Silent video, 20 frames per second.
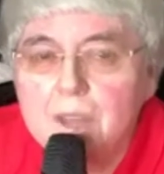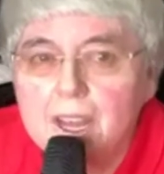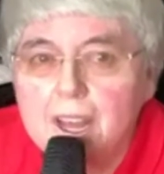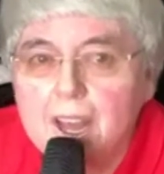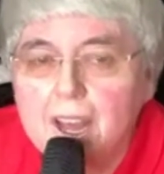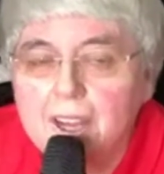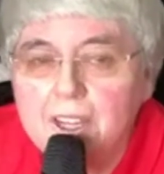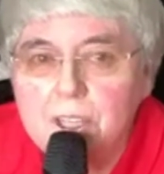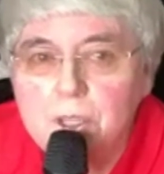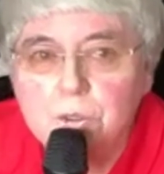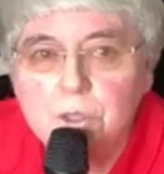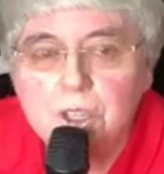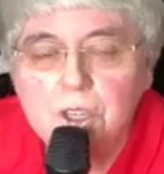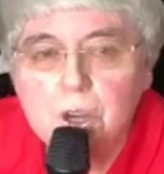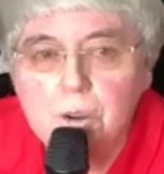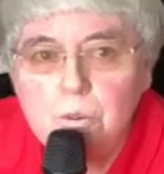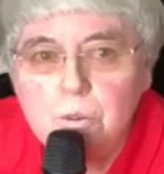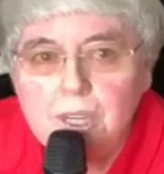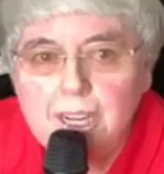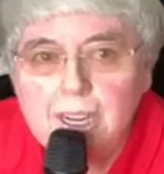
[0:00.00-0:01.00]
you can
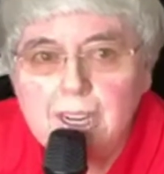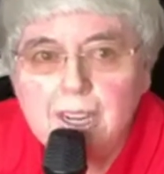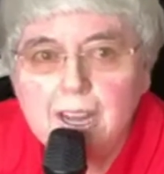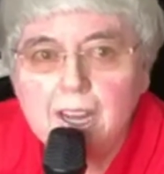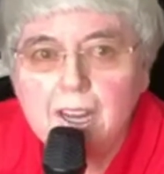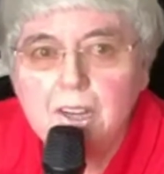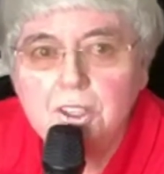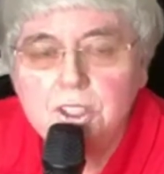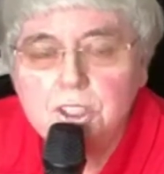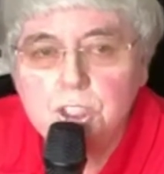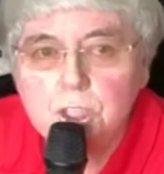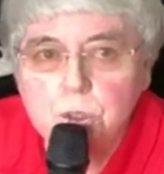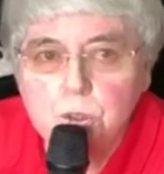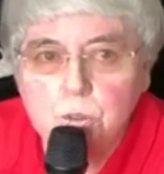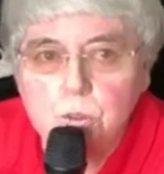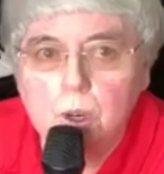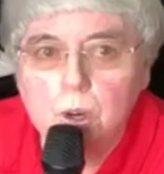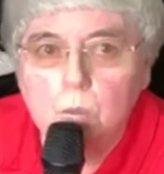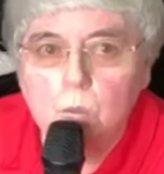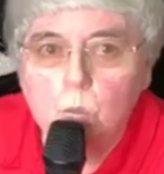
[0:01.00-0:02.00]
only do
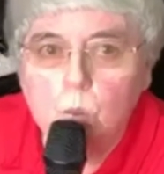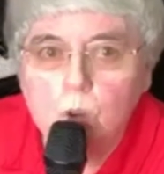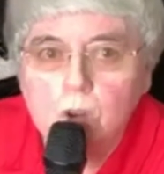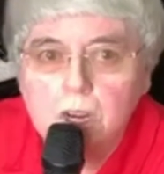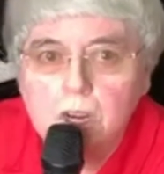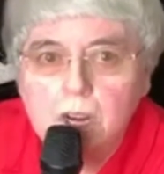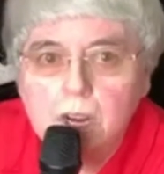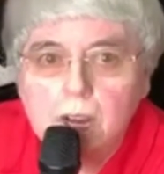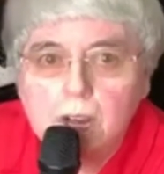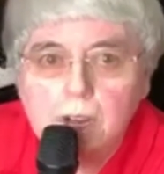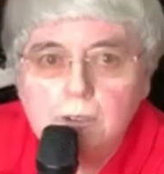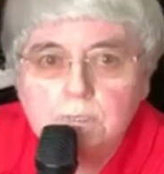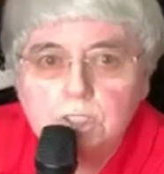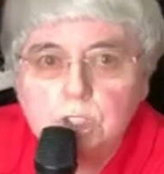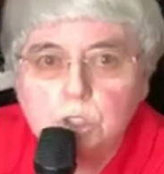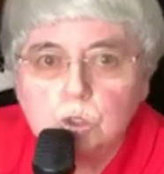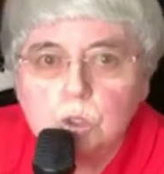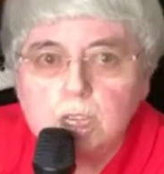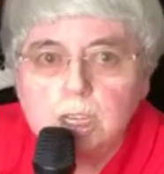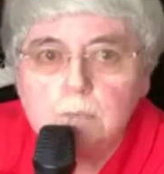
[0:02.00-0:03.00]
one live
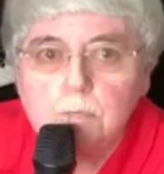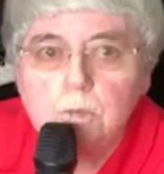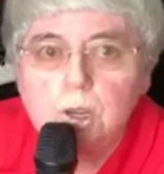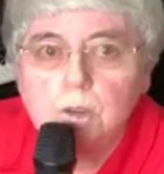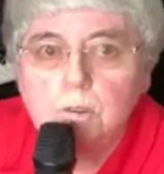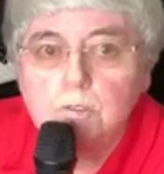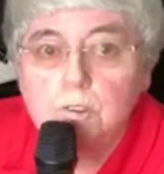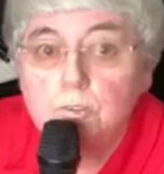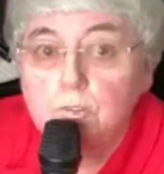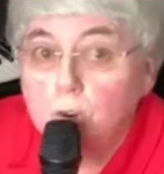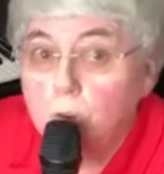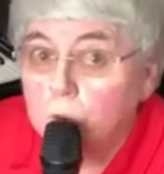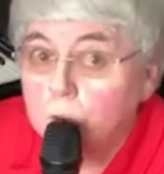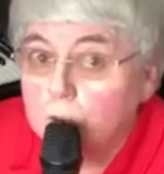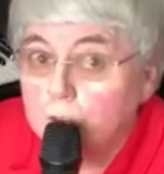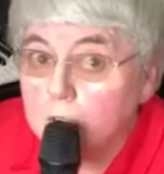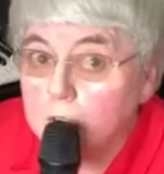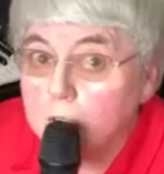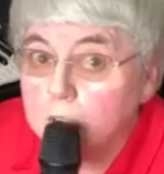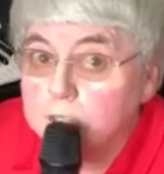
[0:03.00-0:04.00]
stream for 4
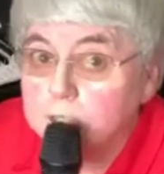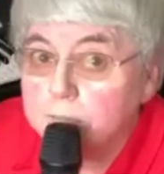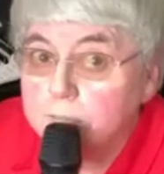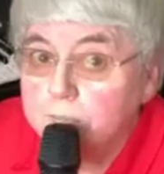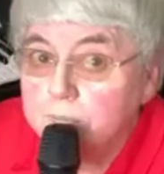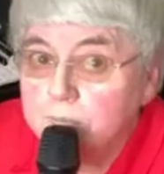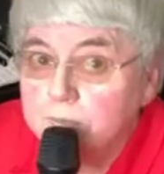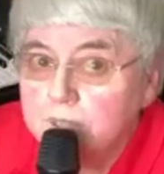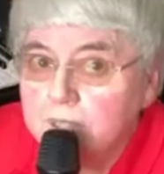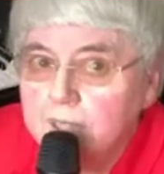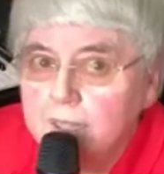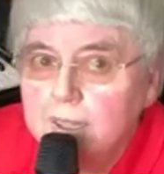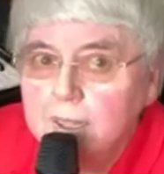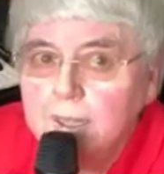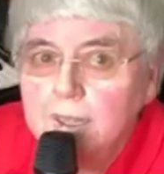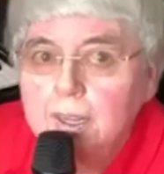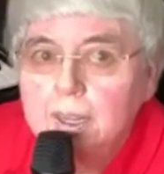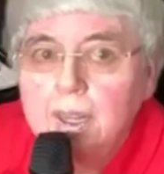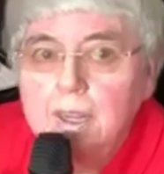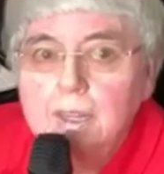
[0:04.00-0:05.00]
hours.
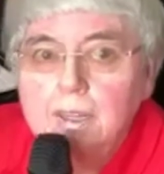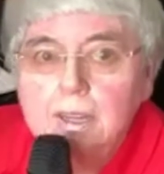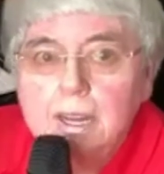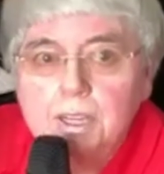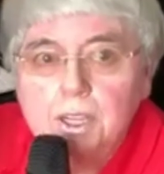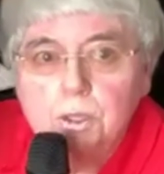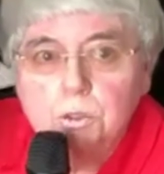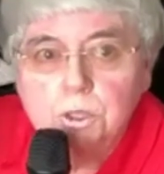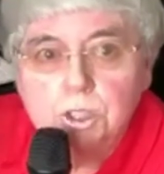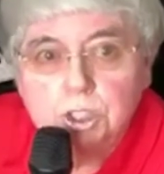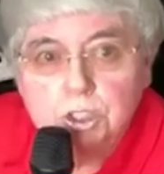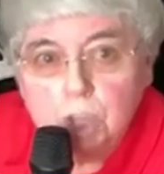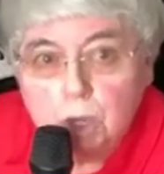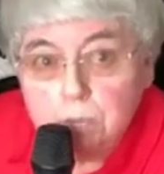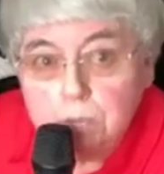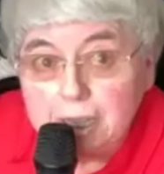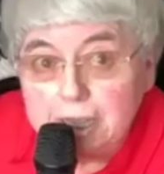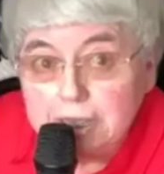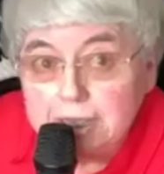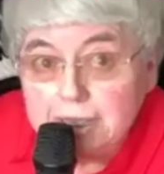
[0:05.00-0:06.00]
Now you can stop
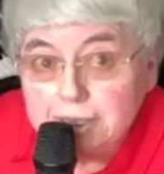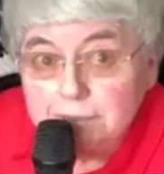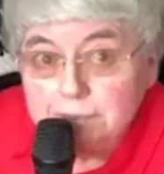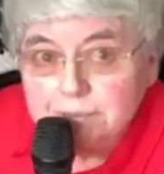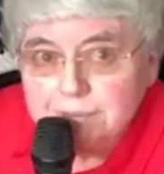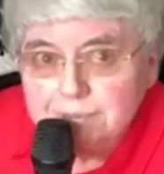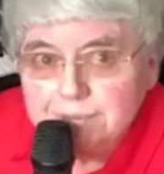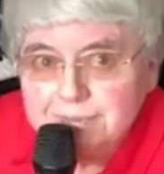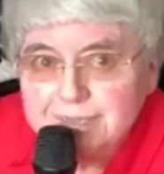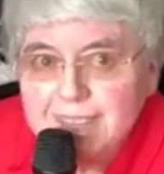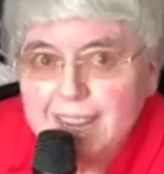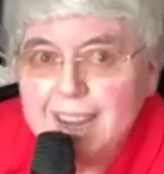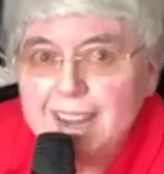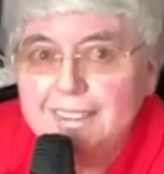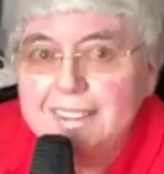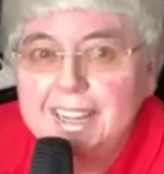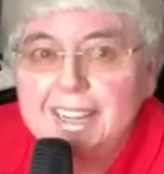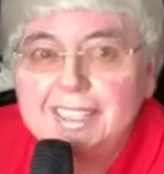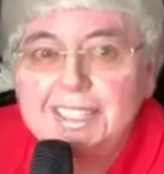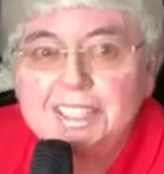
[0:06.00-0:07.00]
it and
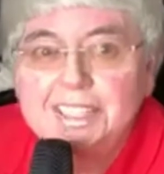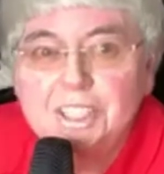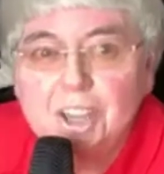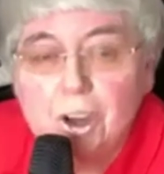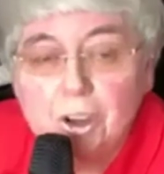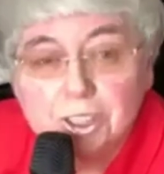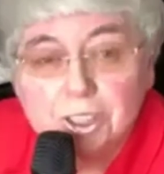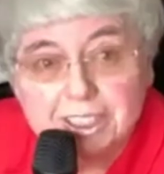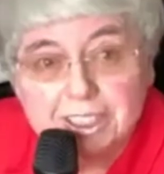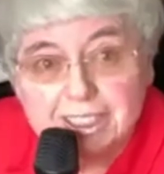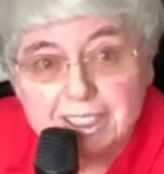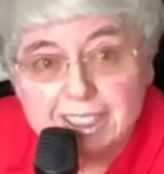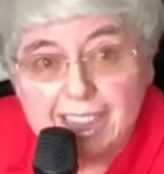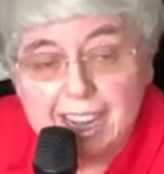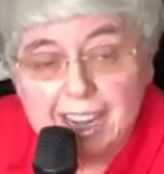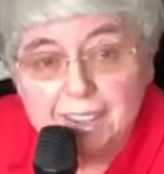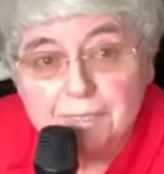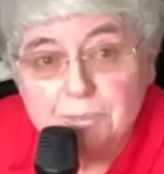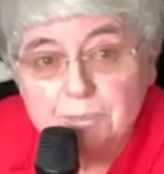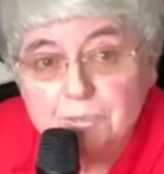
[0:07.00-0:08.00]
then start it again.
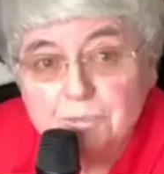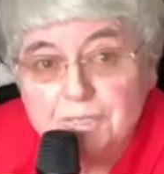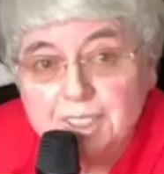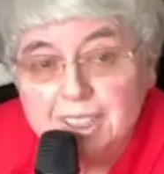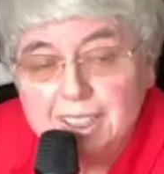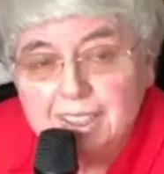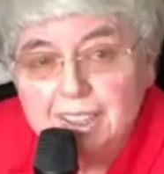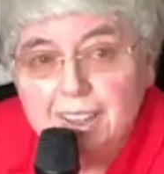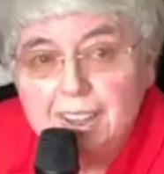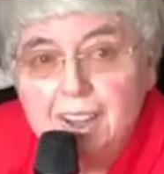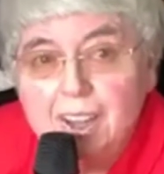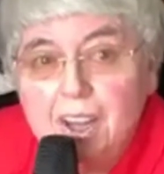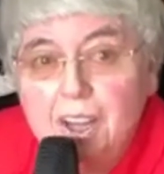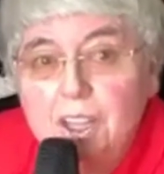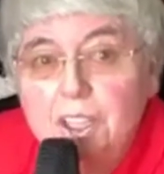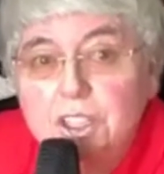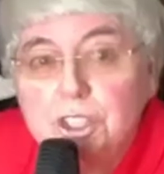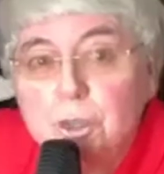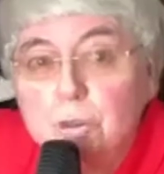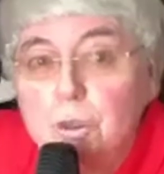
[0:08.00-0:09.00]

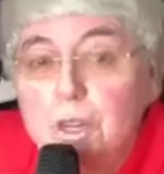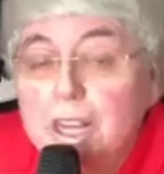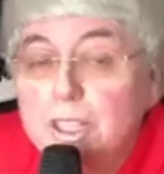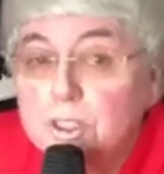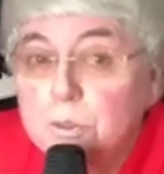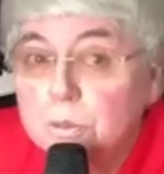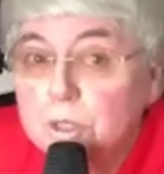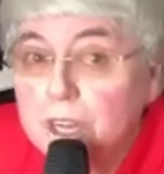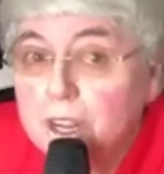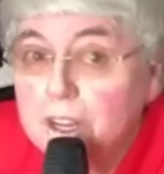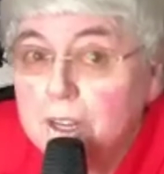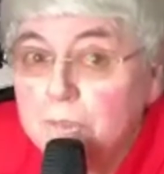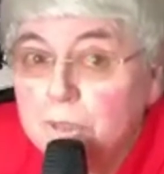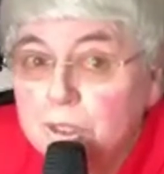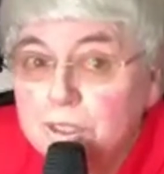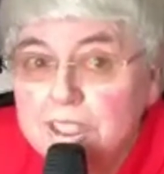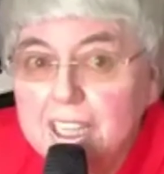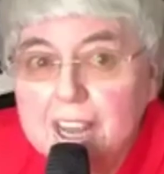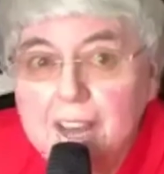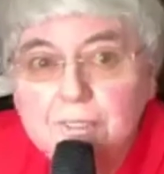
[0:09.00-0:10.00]
So that's what I'm going to
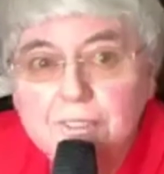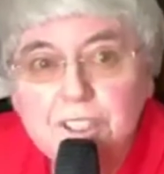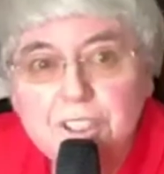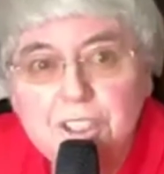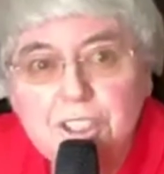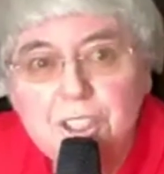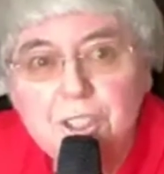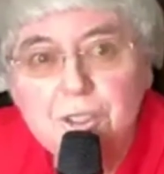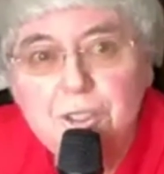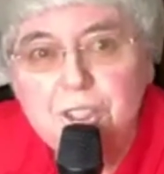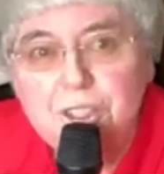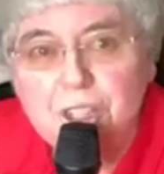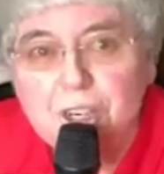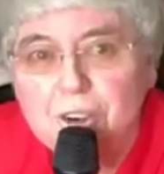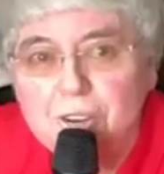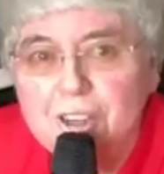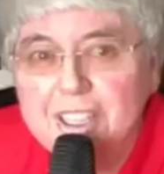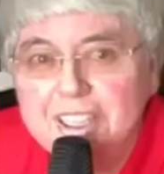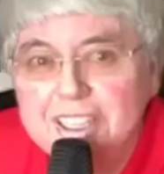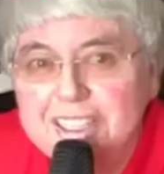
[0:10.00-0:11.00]
have to do during
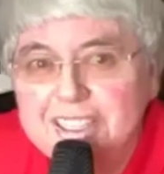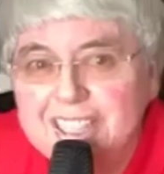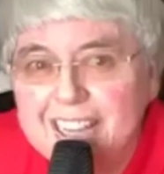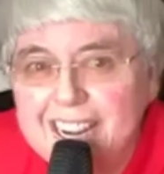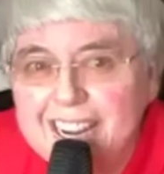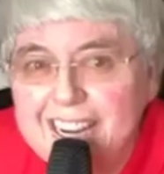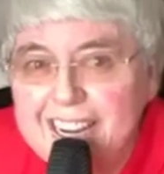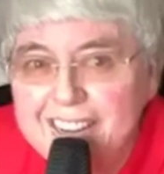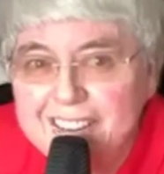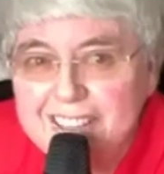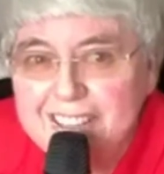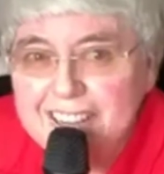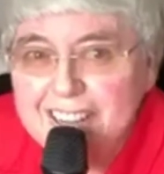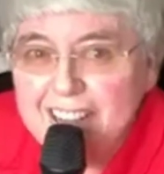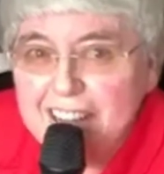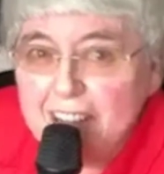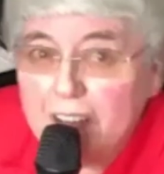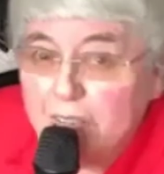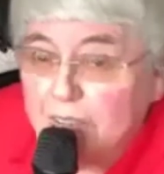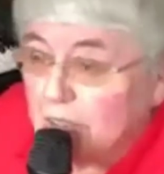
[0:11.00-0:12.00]
the day. I've
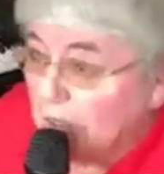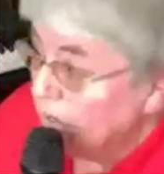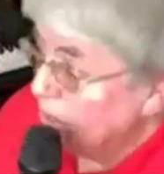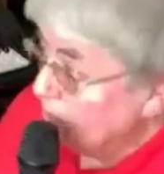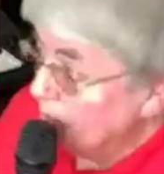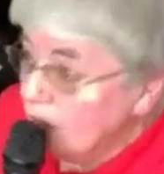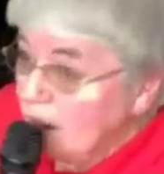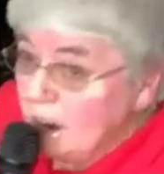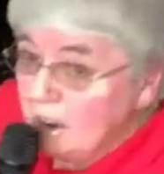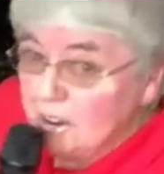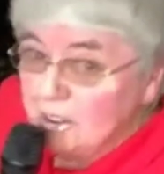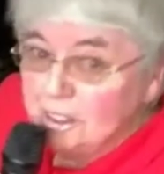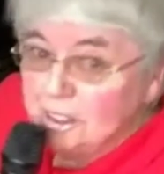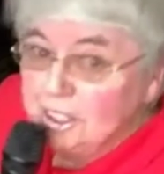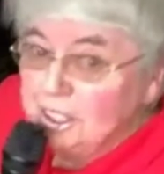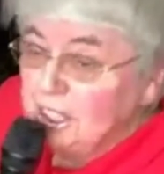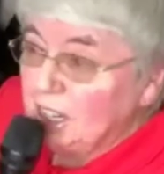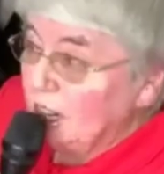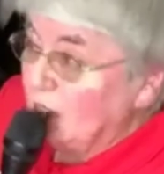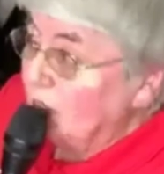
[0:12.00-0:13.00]
got the marathon
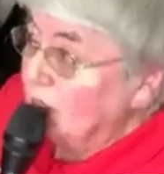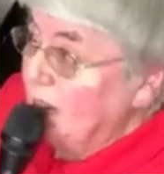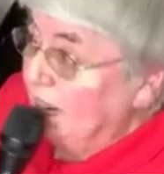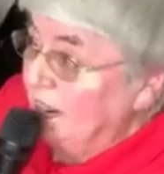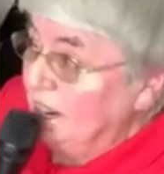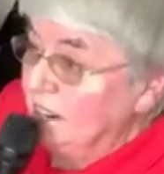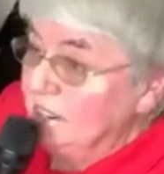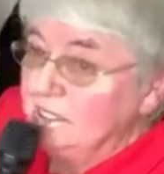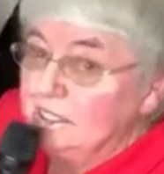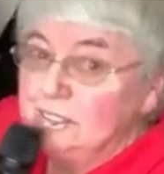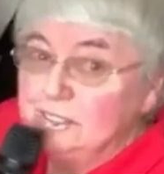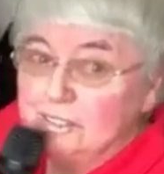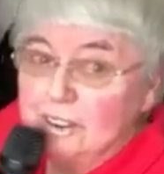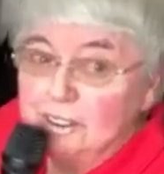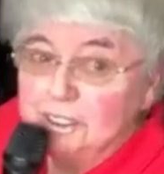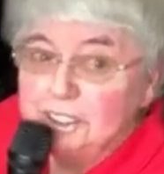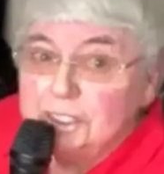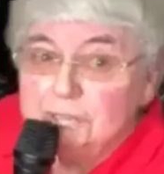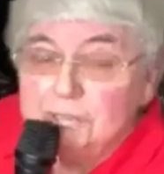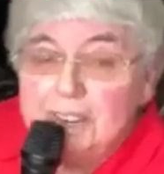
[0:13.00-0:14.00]
clock here in front of
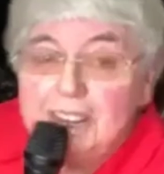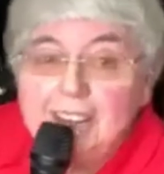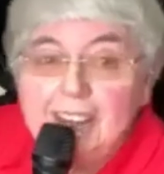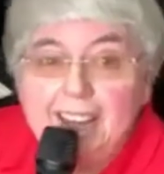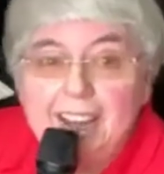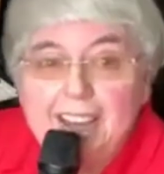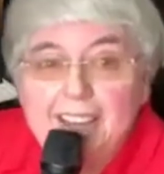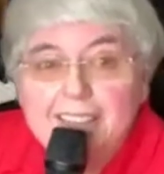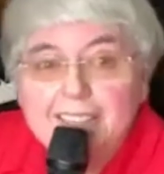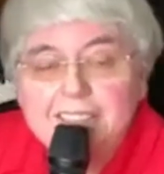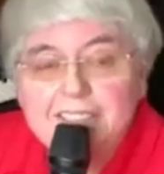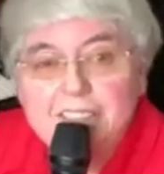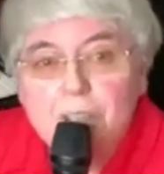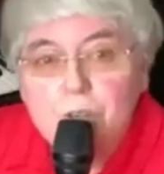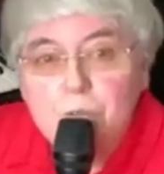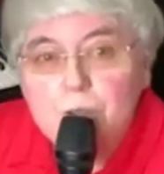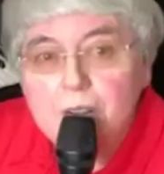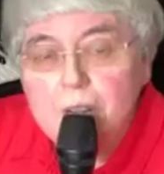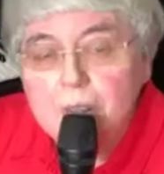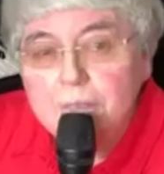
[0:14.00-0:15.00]
me. So when
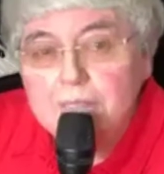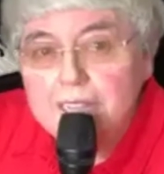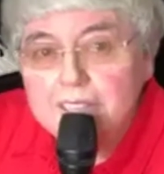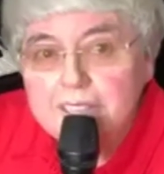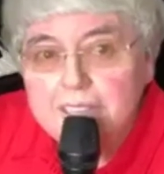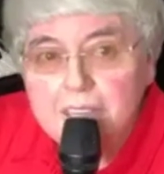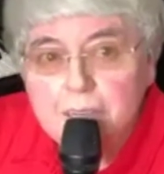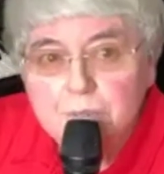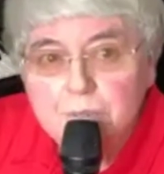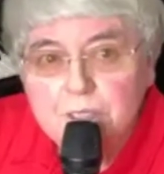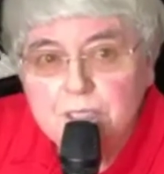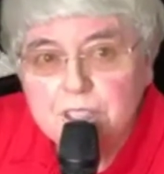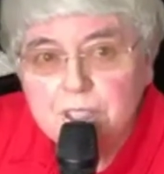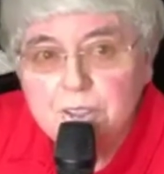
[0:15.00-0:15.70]
I'm getting up to